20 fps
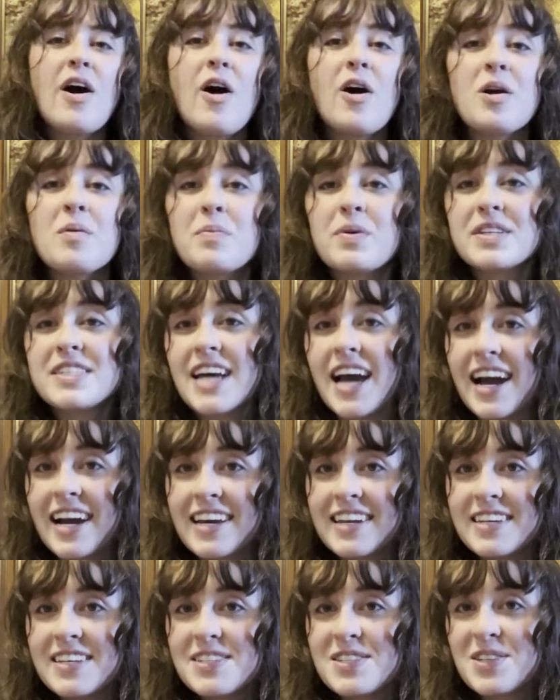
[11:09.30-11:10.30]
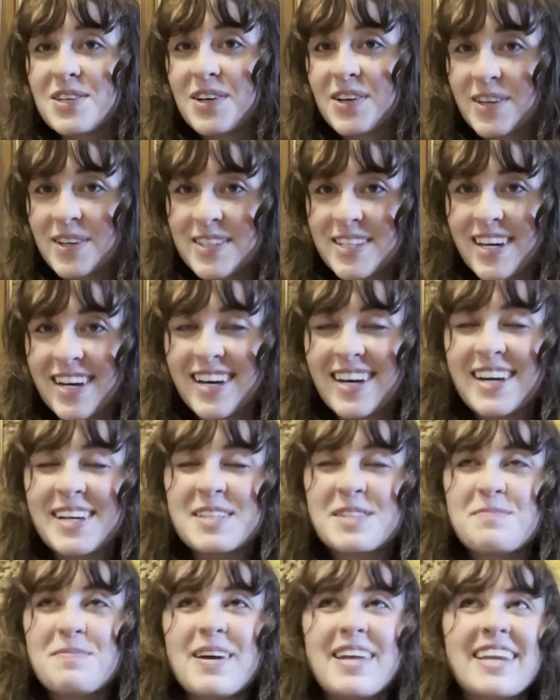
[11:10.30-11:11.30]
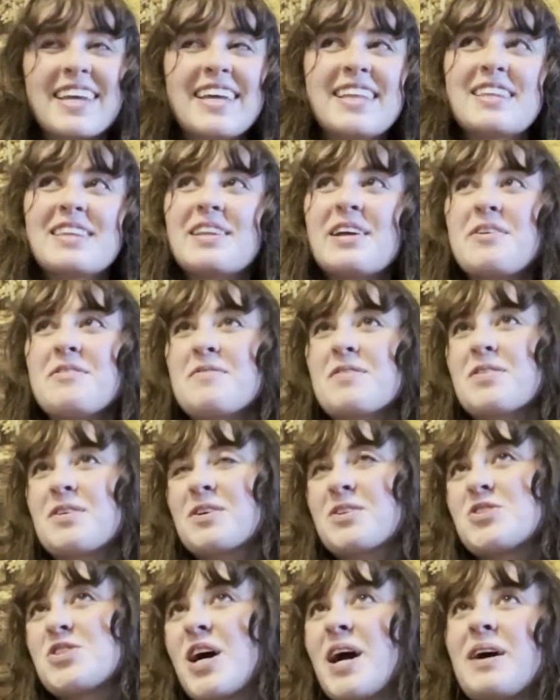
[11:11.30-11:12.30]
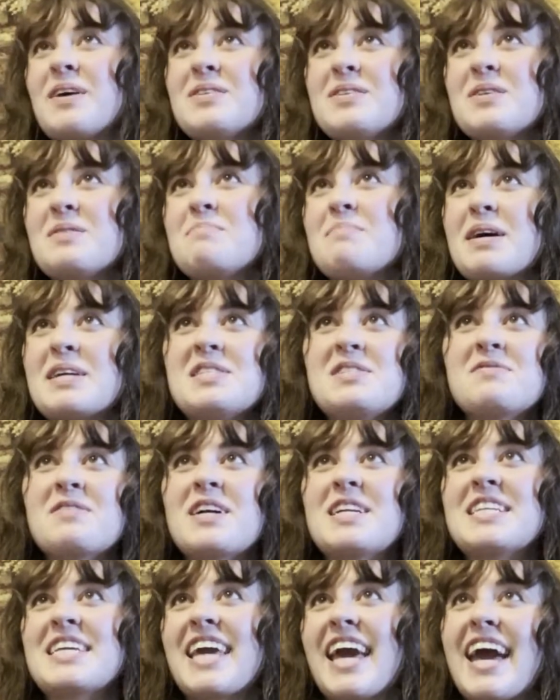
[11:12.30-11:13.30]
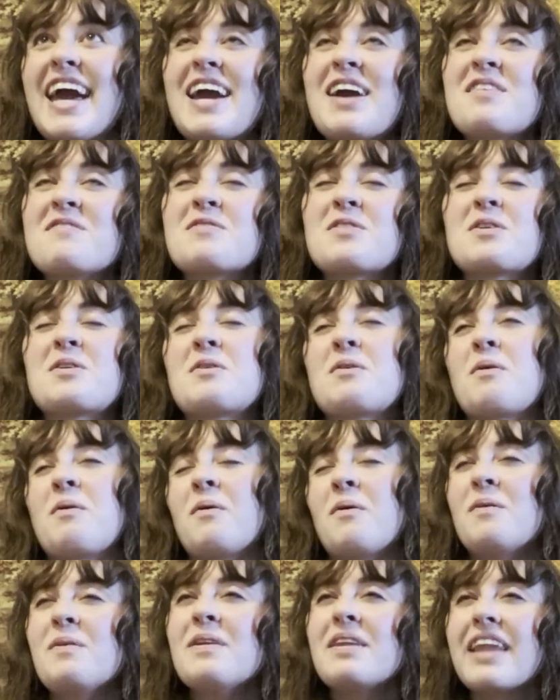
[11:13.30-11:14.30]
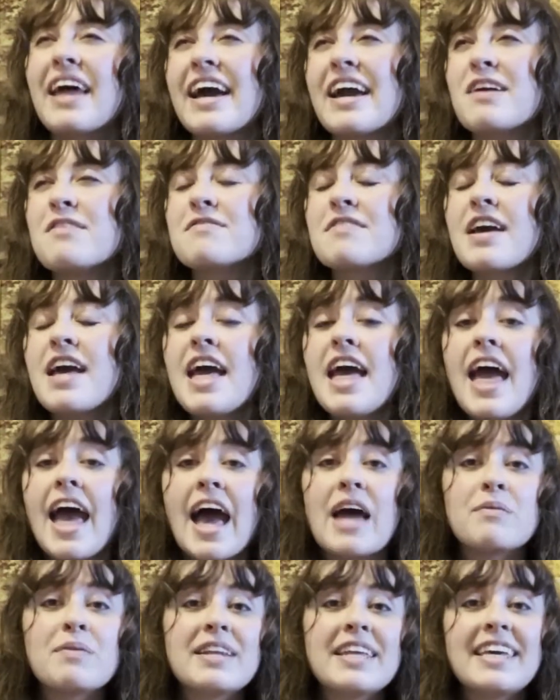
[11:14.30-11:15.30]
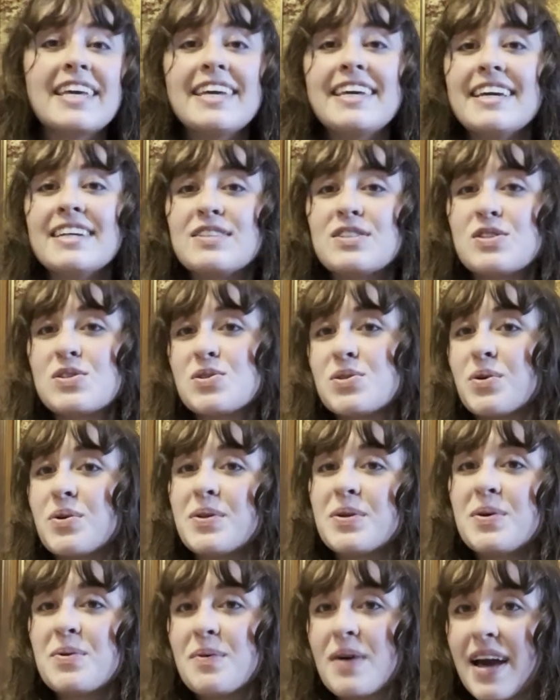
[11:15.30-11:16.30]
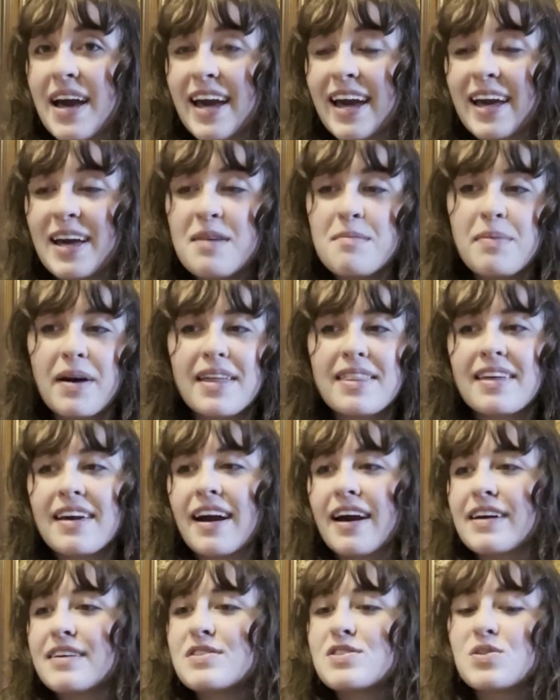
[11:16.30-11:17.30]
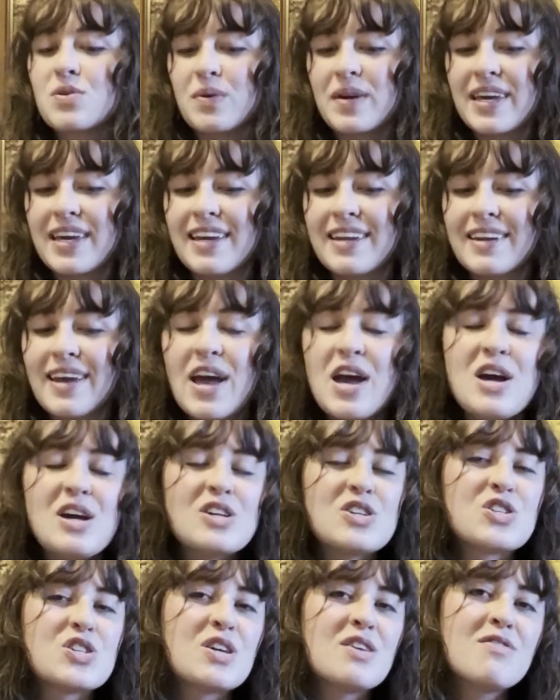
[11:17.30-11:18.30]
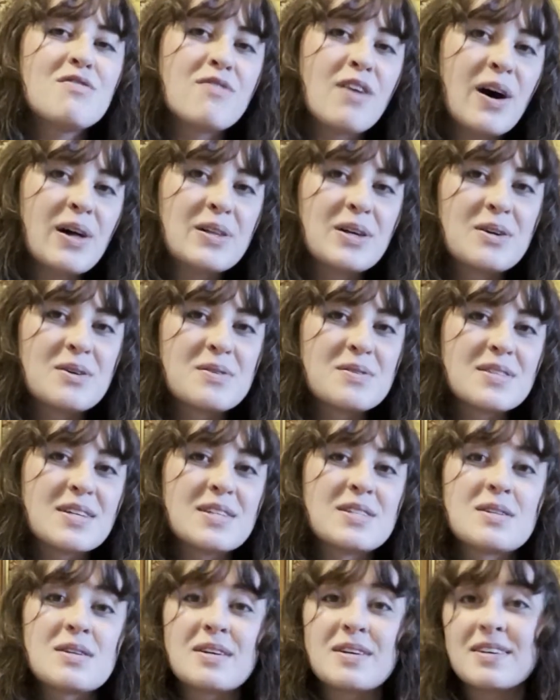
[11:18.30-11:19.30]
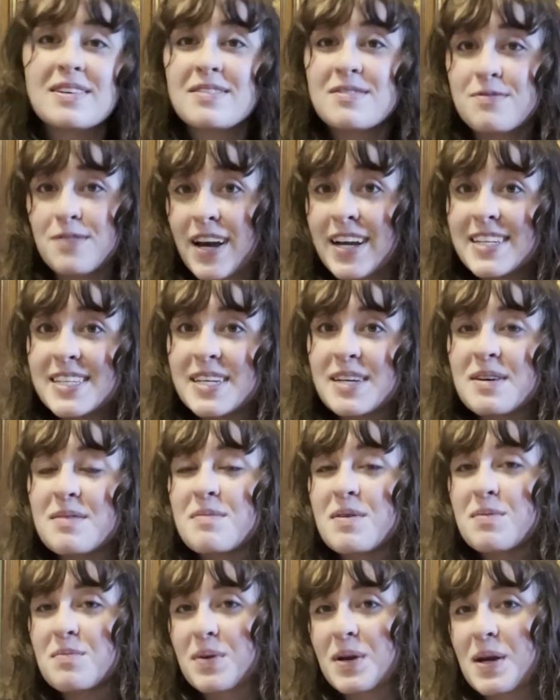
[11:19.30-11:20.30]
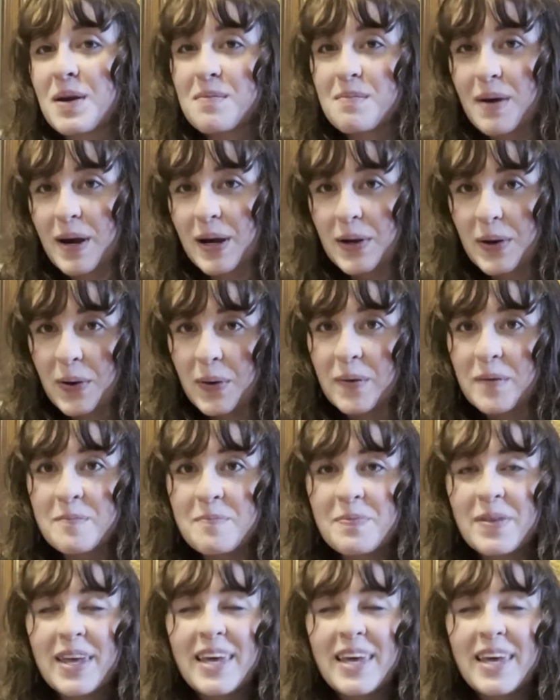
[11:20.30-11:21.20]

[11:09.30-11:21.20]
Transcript: our protagonist, Gerta, has been in love with her childhood best friend, Kay, for her whole life, and when he gets stolen away by the Ice Queen, she follows to find him and bring him back home.